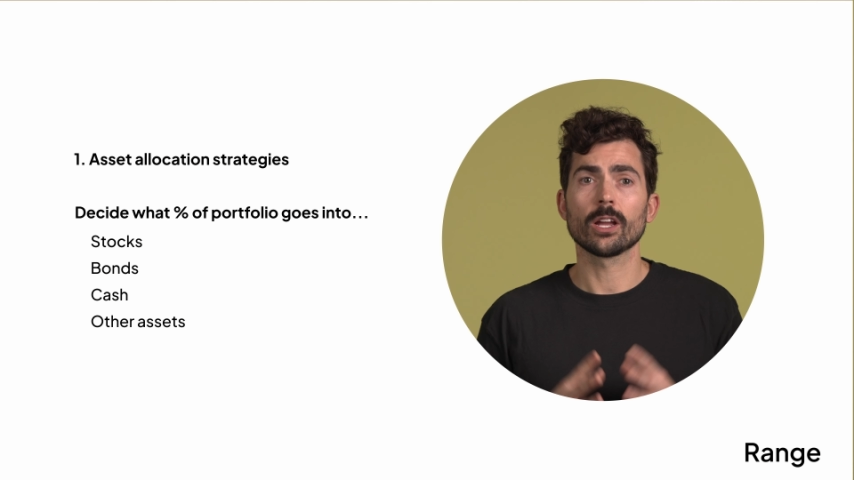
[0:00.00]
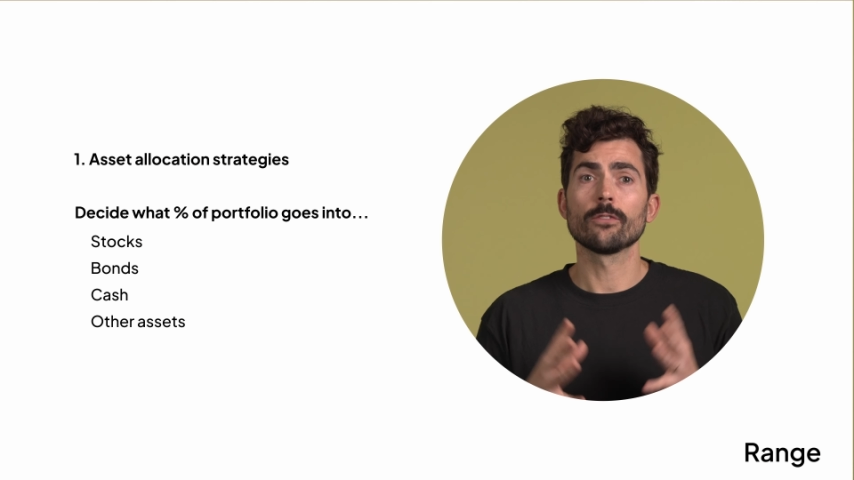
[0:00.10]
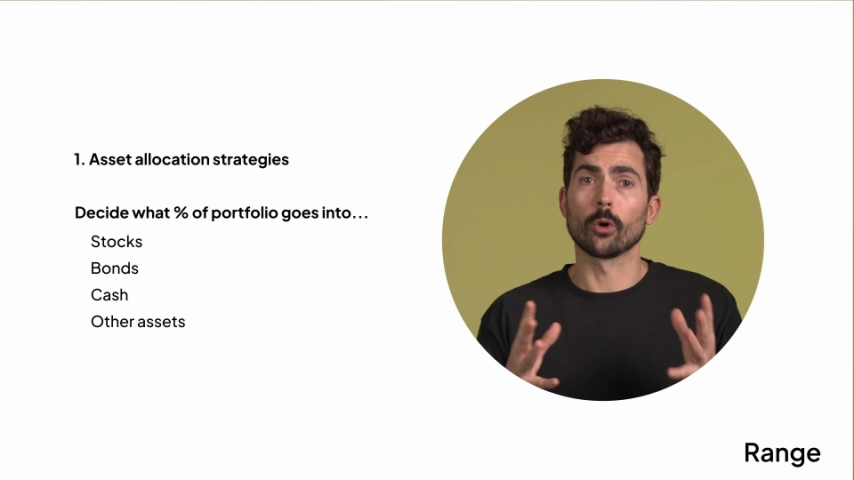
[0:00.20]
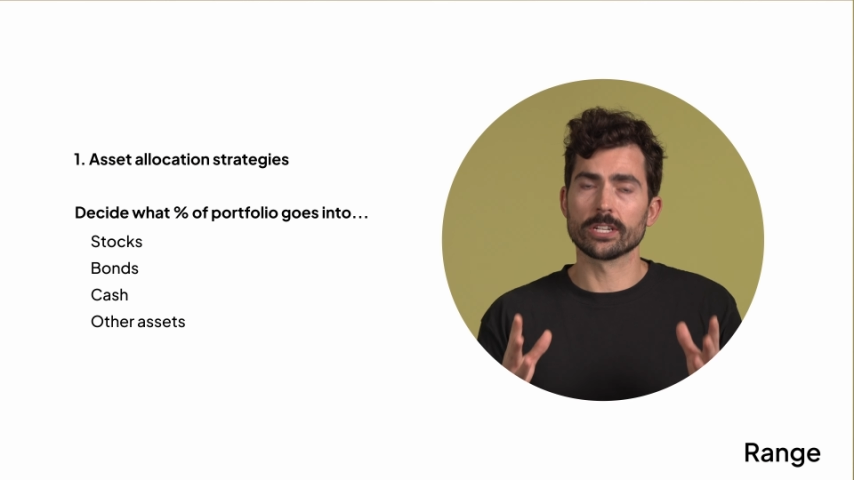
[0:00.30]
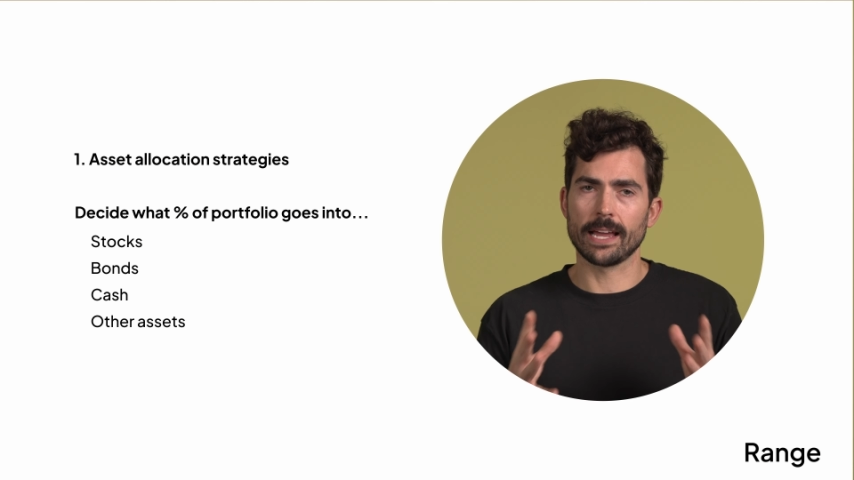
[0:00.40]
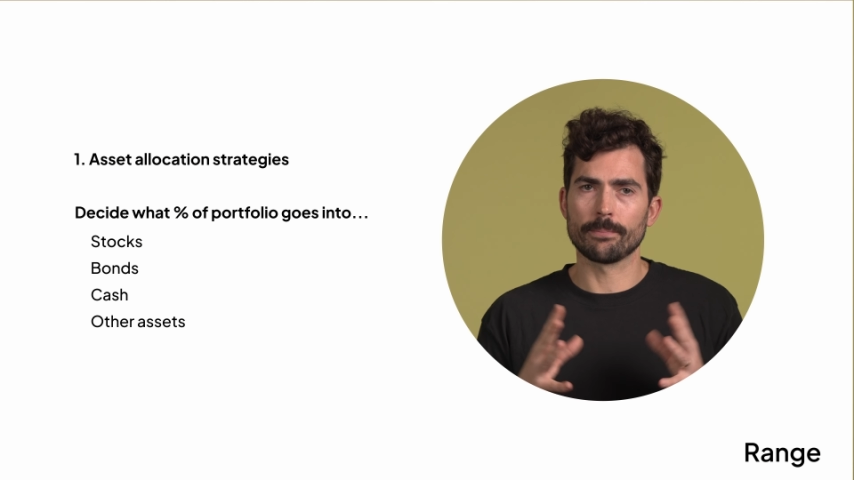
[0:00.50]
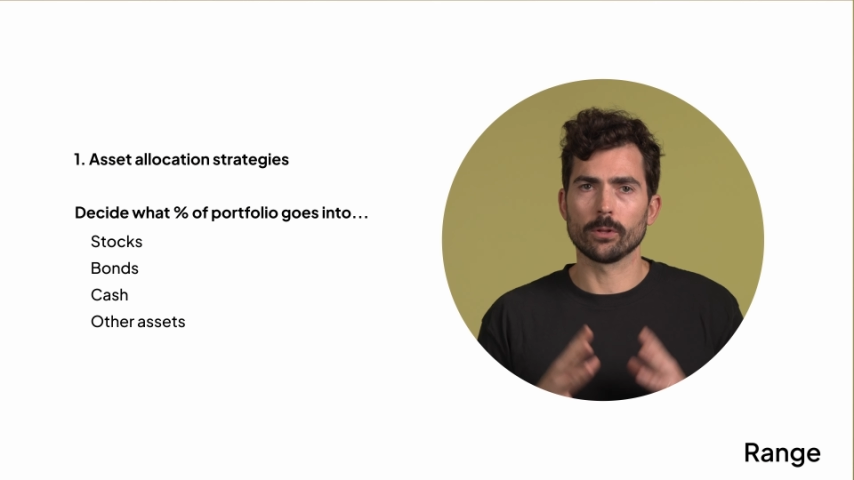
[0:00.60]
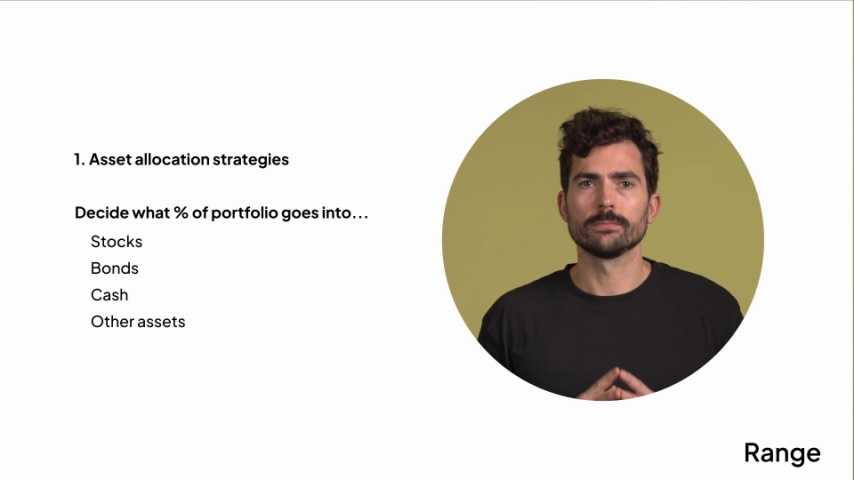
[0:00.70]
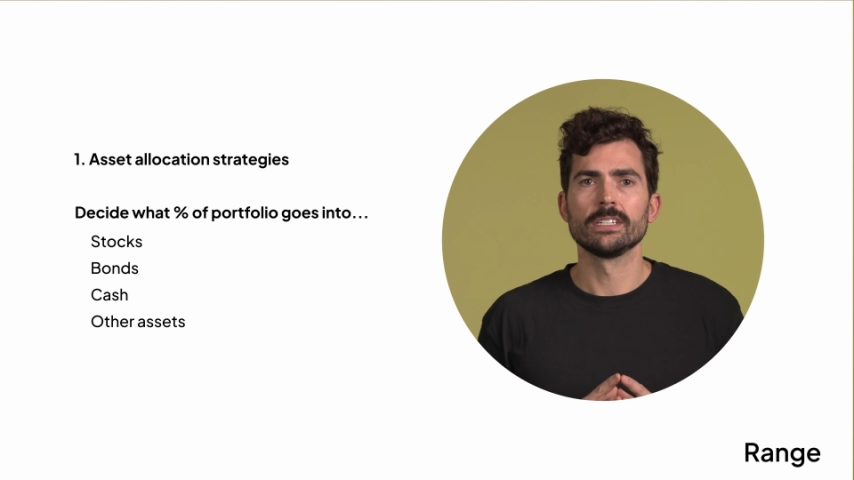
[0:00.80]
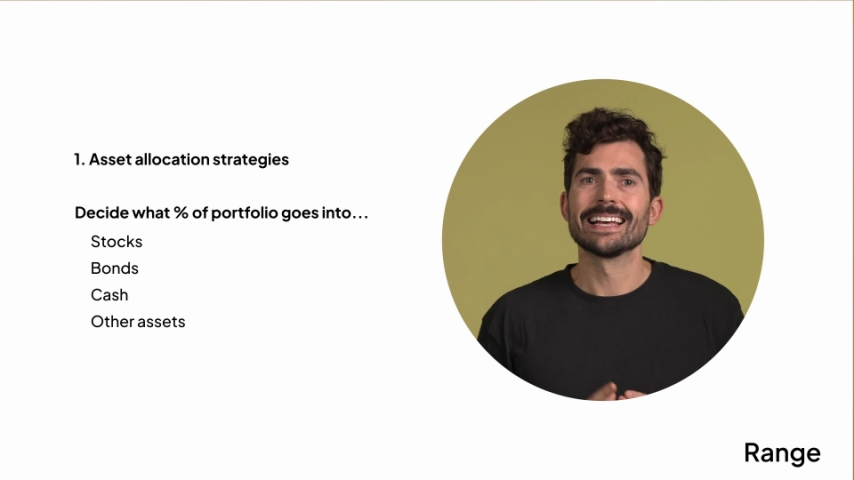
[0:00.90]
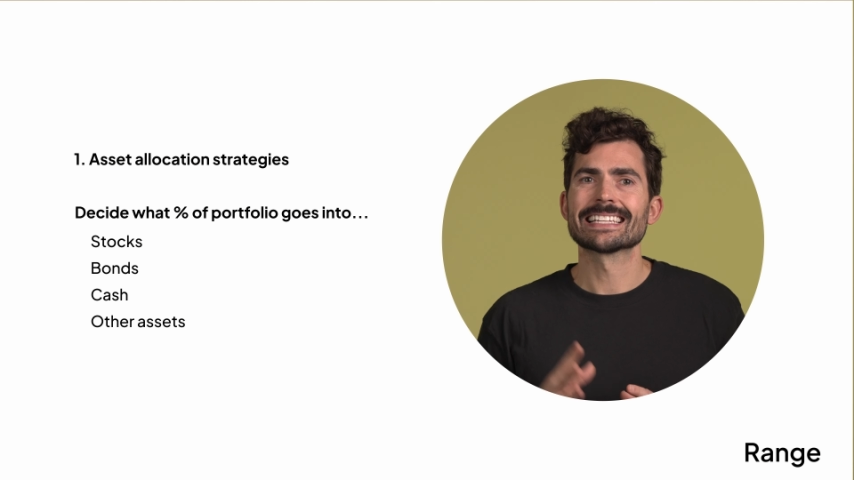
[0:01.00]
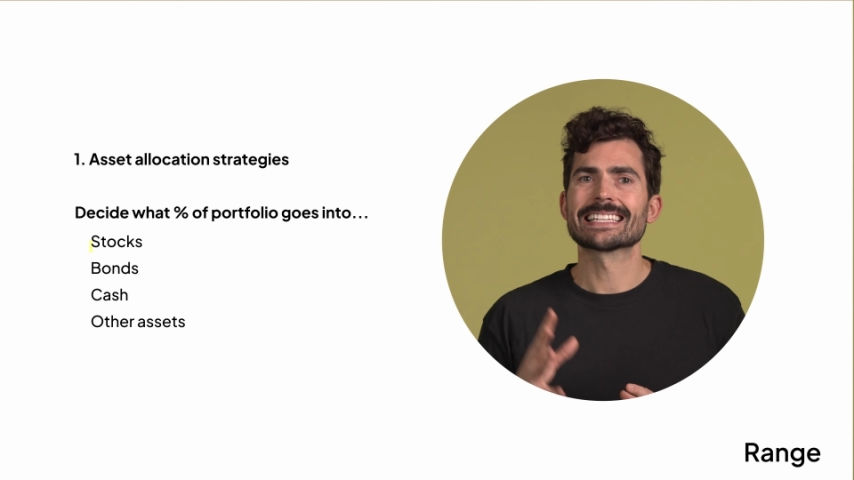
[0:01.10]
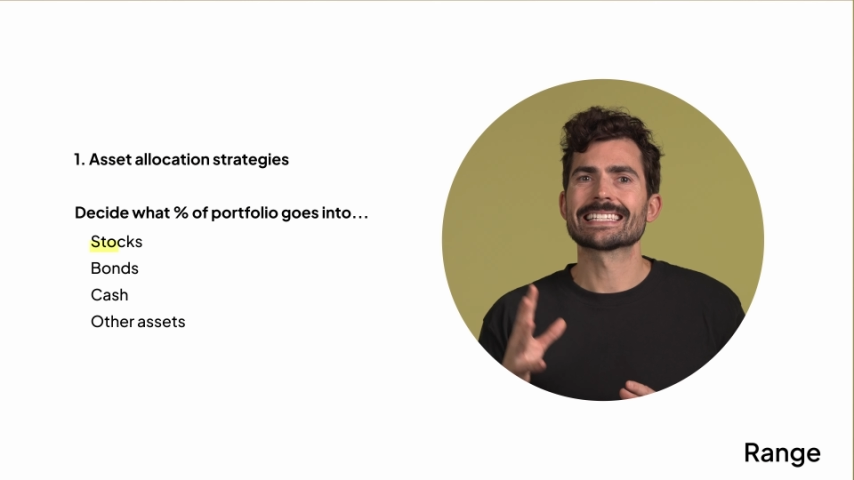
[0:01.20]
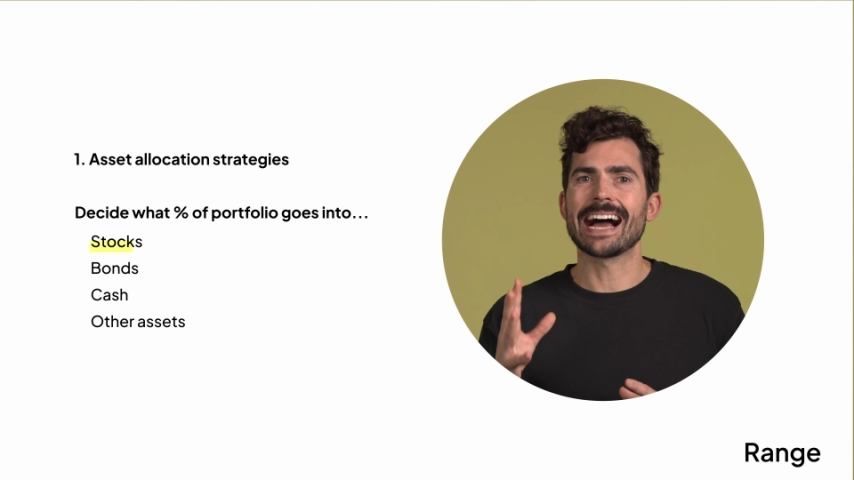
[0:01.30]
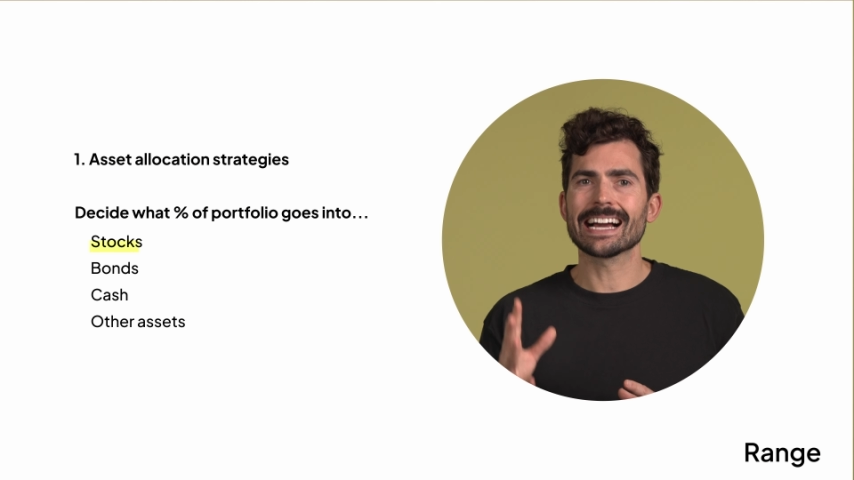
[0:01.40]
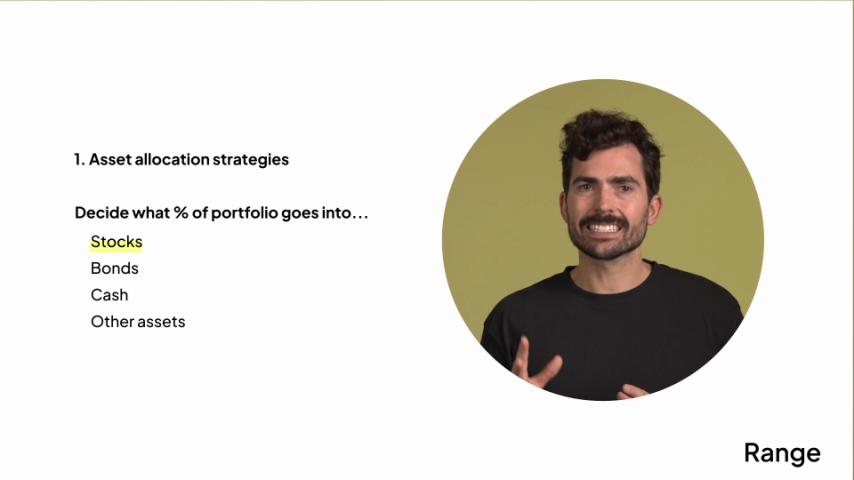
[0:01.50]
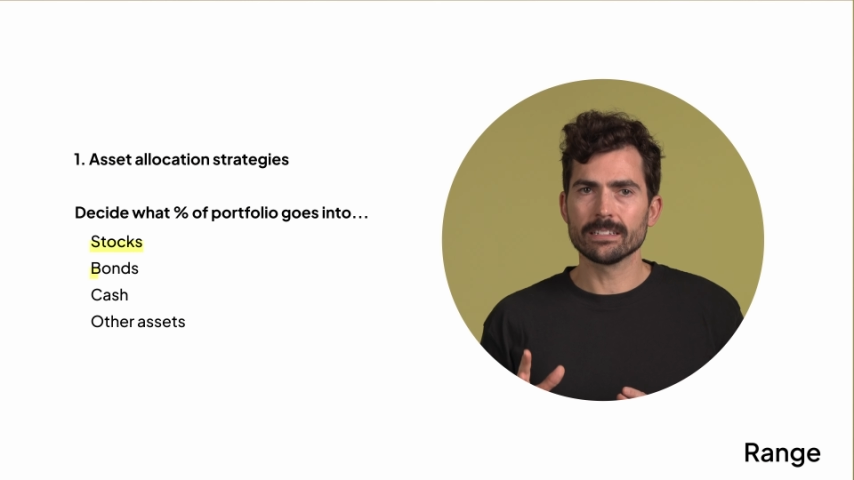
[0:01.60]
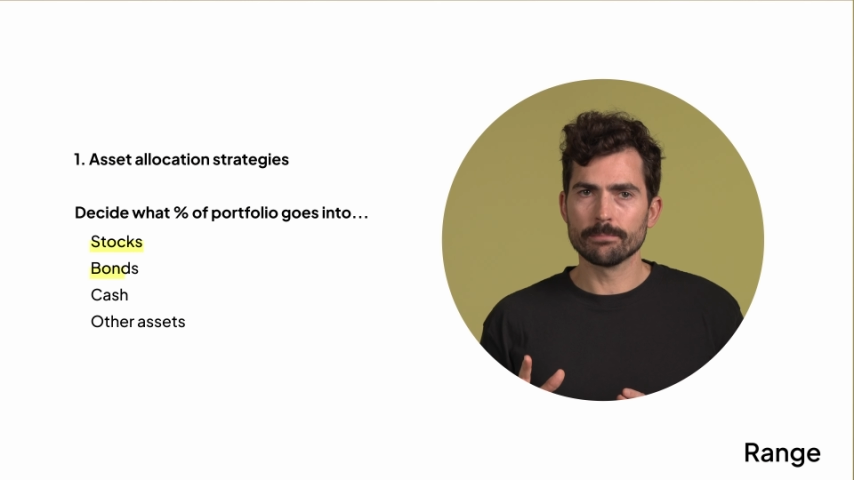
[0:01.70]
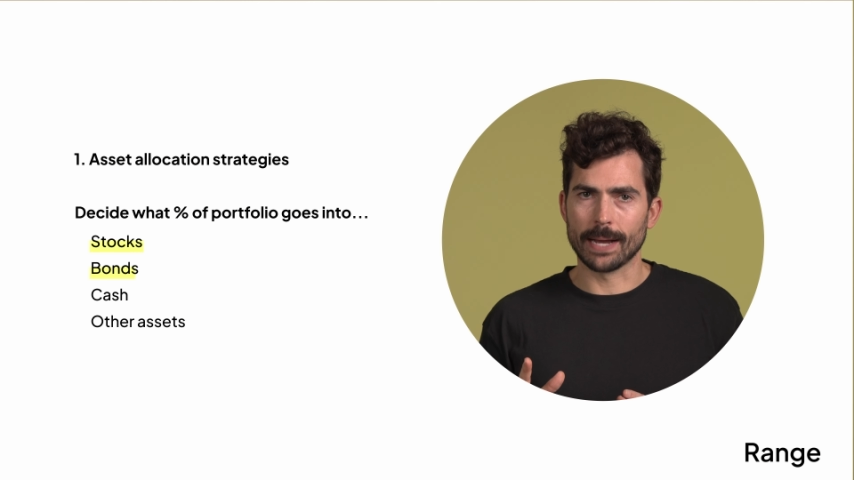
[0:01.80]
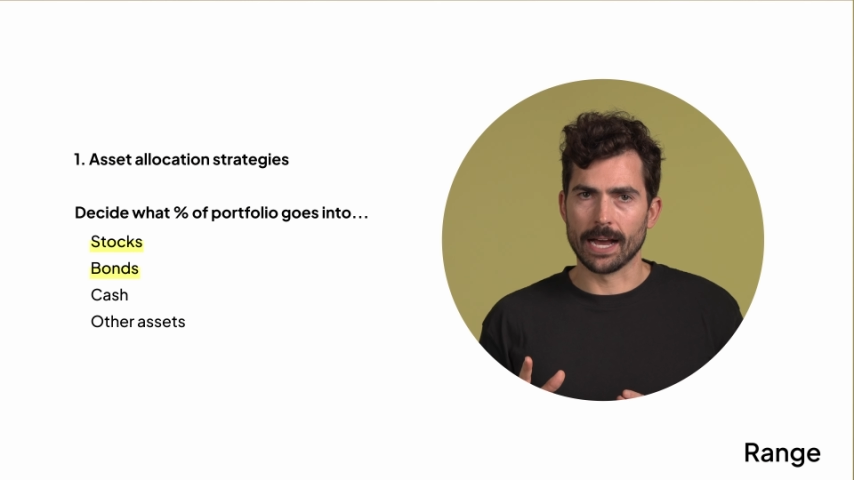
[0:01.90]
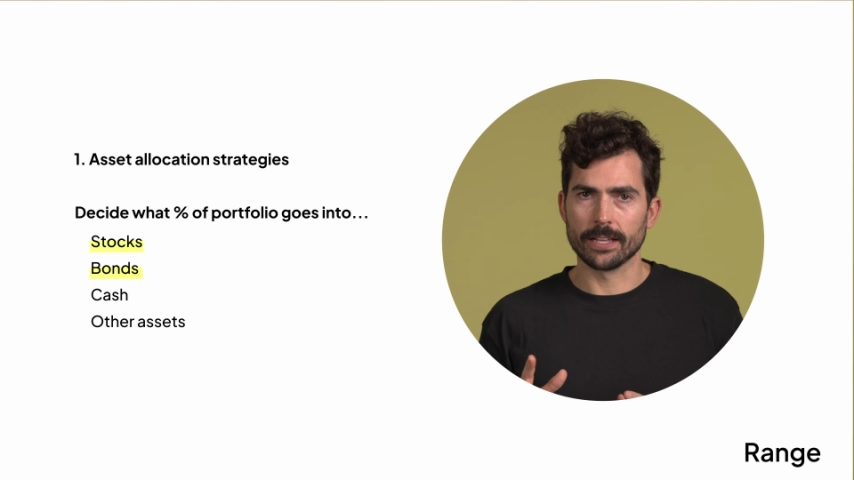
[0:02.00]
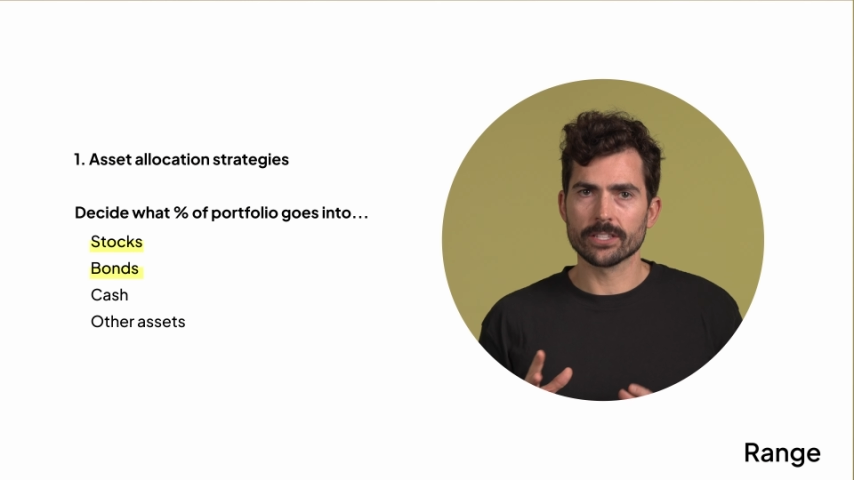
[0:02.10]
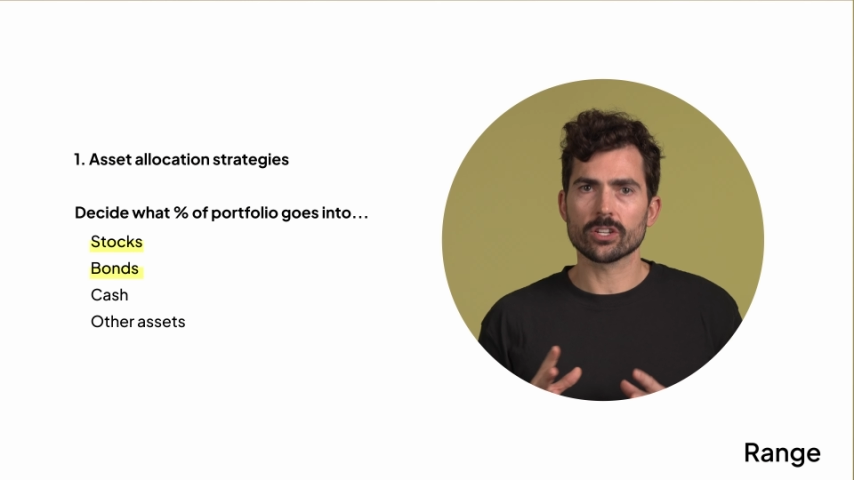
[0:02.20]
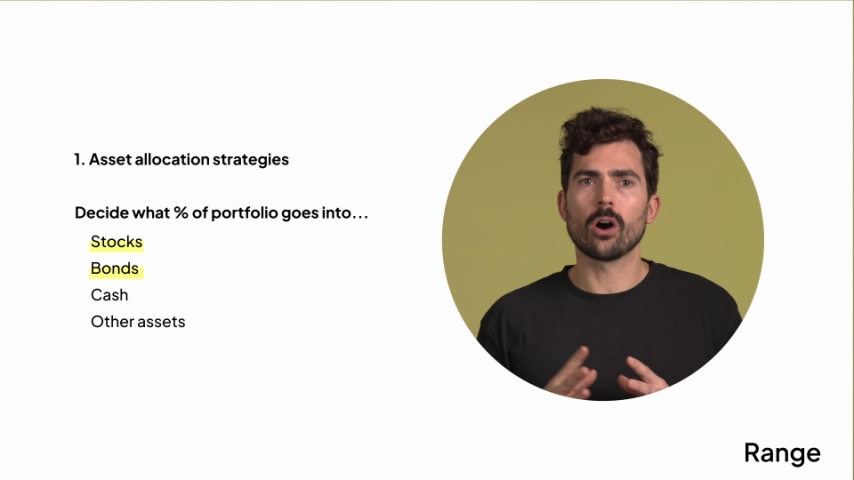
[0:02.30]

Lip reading: For example, stocks and bonds